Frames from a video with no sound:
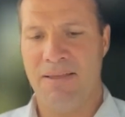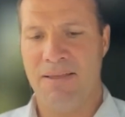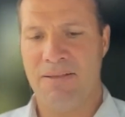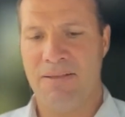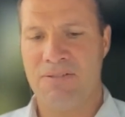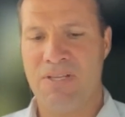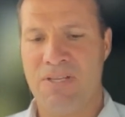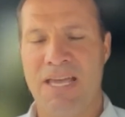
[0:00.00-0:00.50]

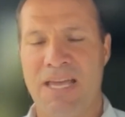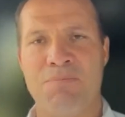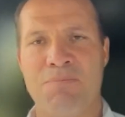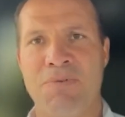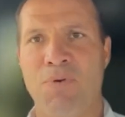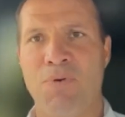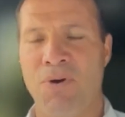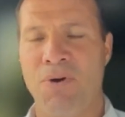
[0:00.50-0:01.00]
said
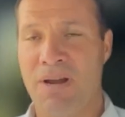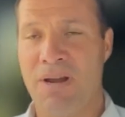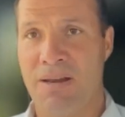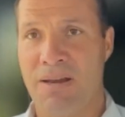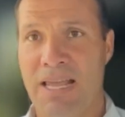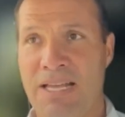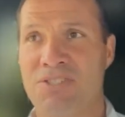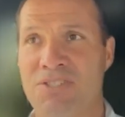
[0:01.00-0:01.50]
before,
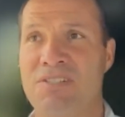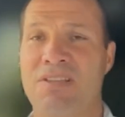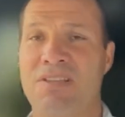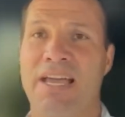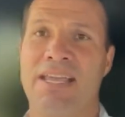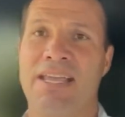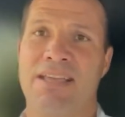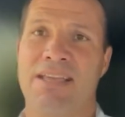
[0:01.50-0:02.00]
and just
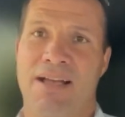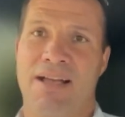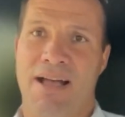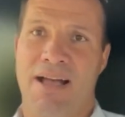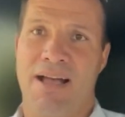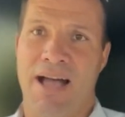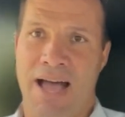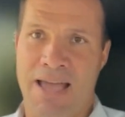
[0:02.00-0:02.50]
like
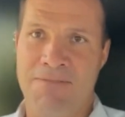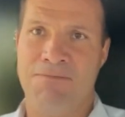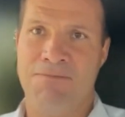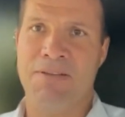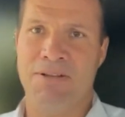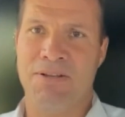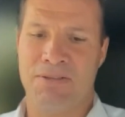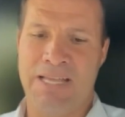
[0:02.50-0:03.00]
I
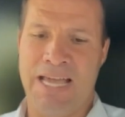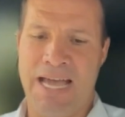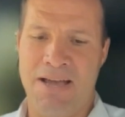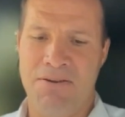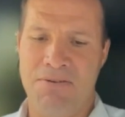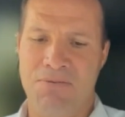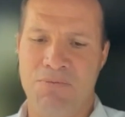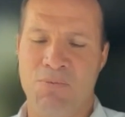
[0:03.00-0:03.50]
feel
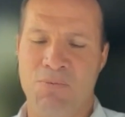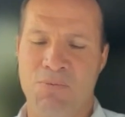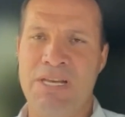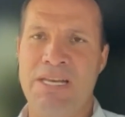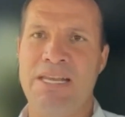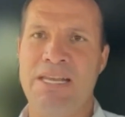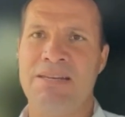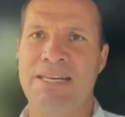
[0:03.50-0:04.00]
now, we
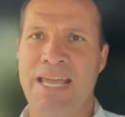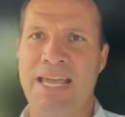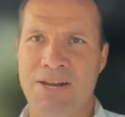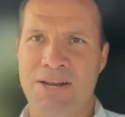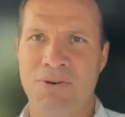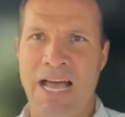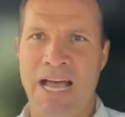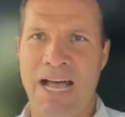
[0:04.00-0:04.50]
need
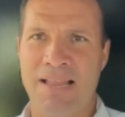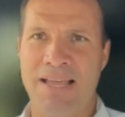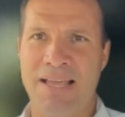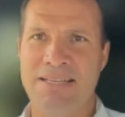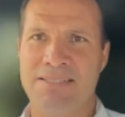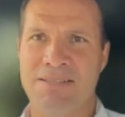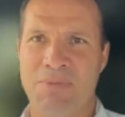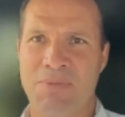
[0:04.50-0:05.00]
NATO
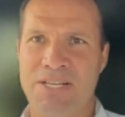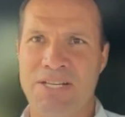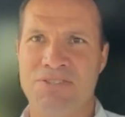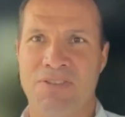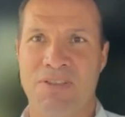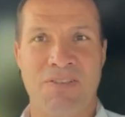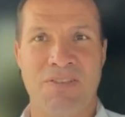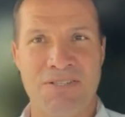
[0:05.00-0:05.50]
allies to make
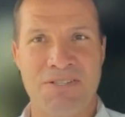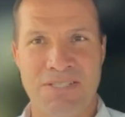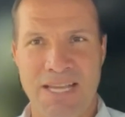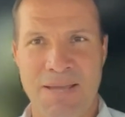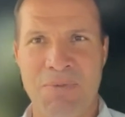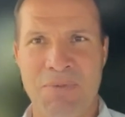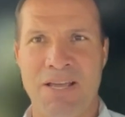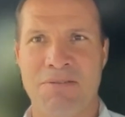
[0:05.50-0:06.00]
sure that they're
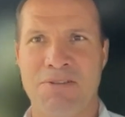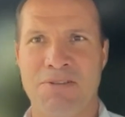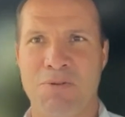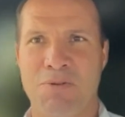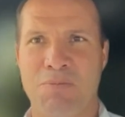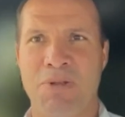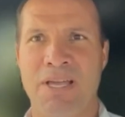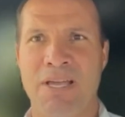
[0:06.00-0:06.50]
stepping up to
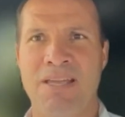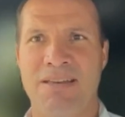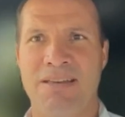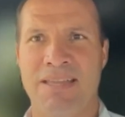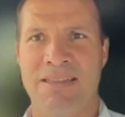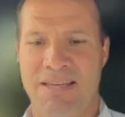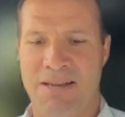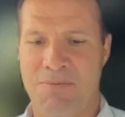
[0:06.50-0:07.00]
the plate
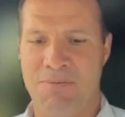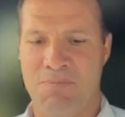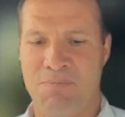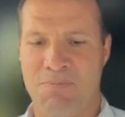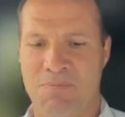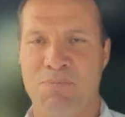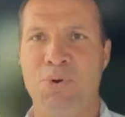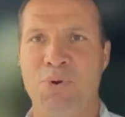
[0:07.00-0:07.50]
and they're
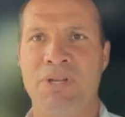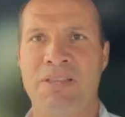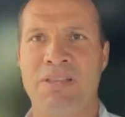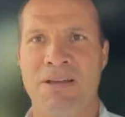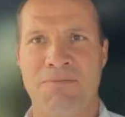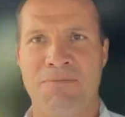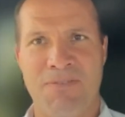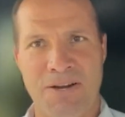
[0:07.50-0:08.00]
pulling
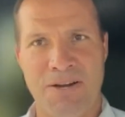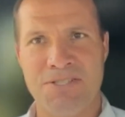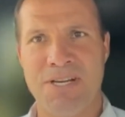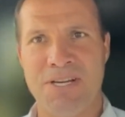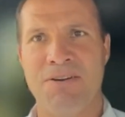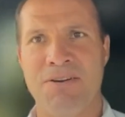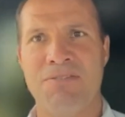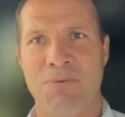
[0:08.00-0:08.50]
their fair
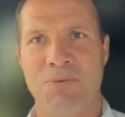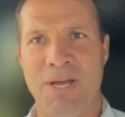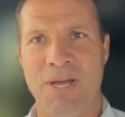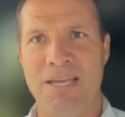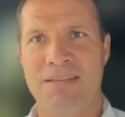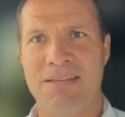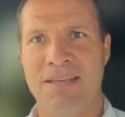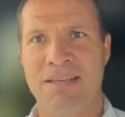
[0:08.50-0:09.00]
share of the
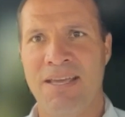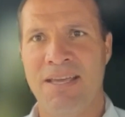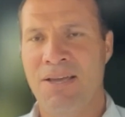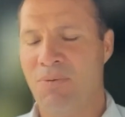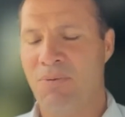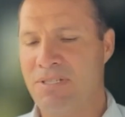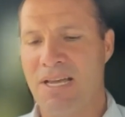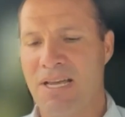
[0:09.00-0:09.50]
weight,
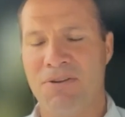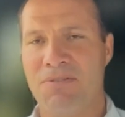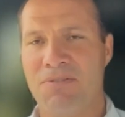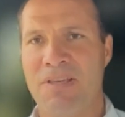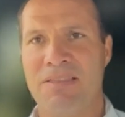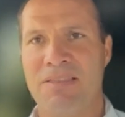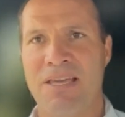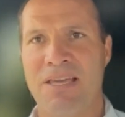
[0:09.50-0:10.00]
which I don't
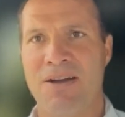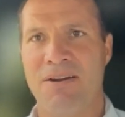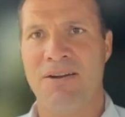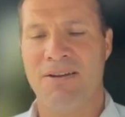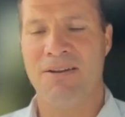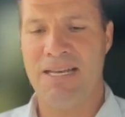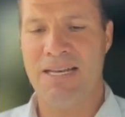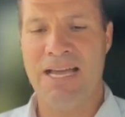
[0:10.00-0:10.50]
think they are
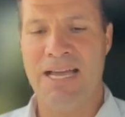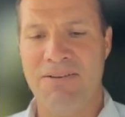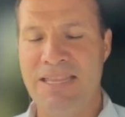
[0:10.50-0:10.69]
right now. And the